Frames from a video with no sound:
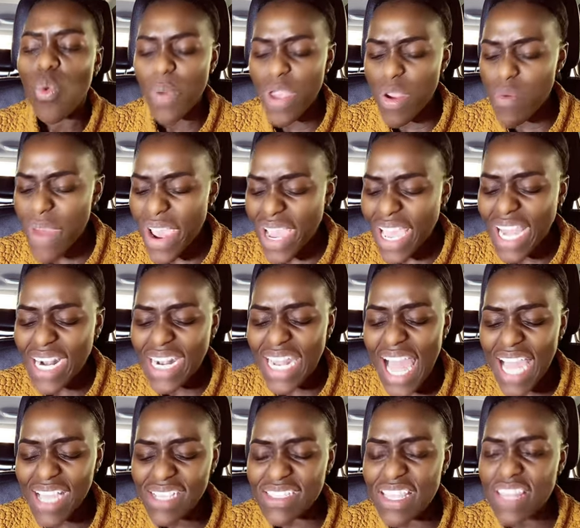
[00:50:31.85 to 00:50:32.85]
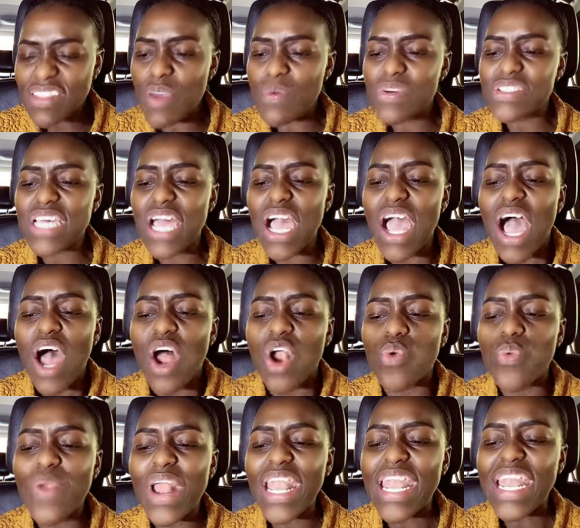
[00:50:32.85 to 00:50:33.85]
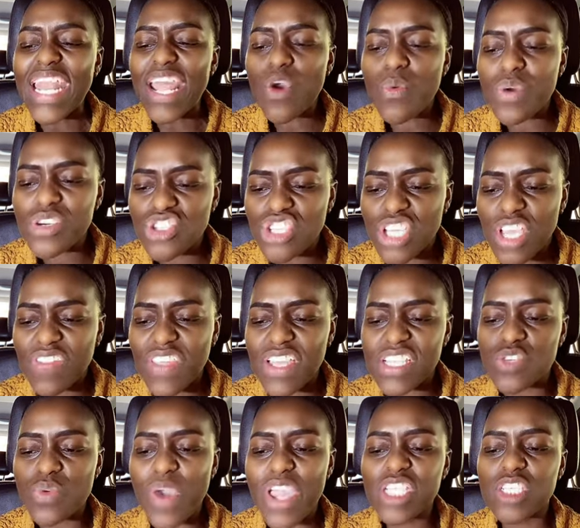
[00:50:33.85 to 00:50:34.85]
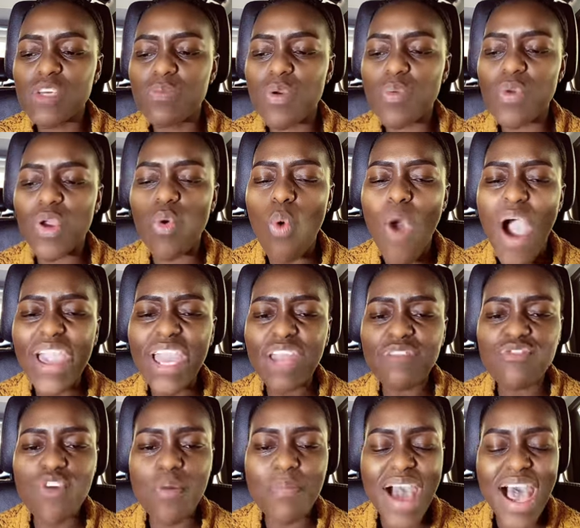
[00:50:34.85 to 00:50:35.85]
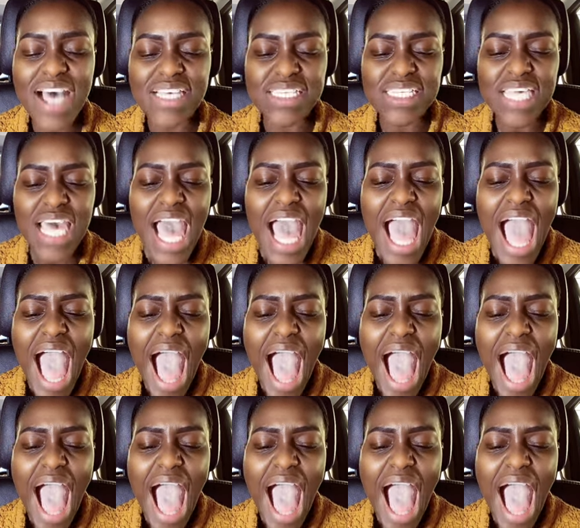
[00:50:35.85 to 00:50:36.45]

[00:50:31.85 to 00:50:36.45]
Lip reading: We recognize that there is a relinquishing that's going to be required from us.